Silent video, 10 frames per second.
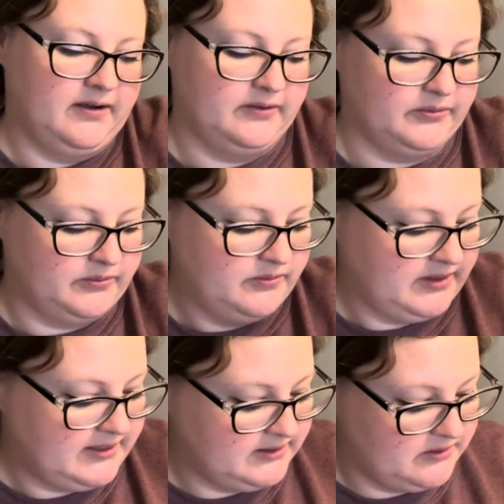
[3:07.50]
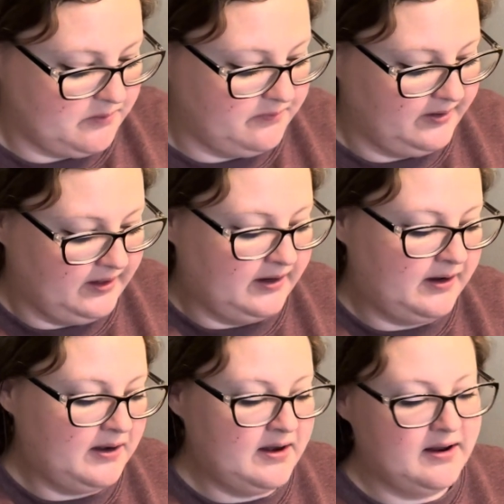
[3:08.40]
Ooh, that's so
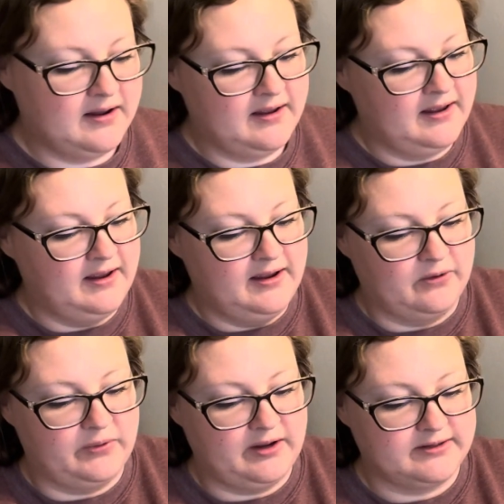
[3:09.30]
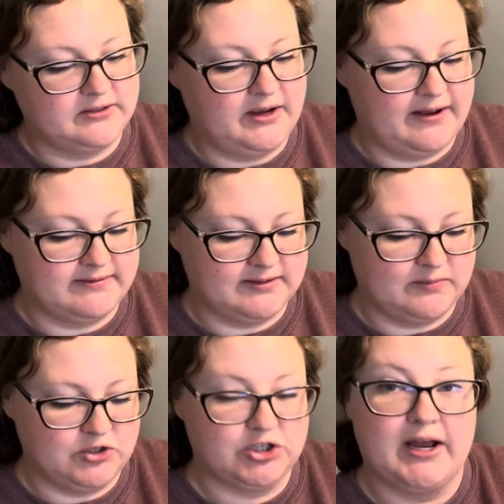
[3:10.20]
fun. We also have some
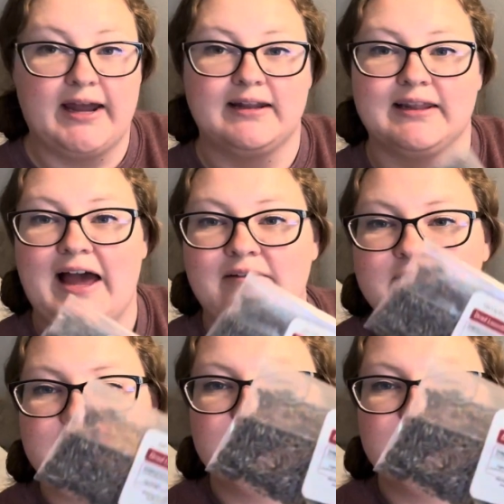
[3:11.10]
dried lavender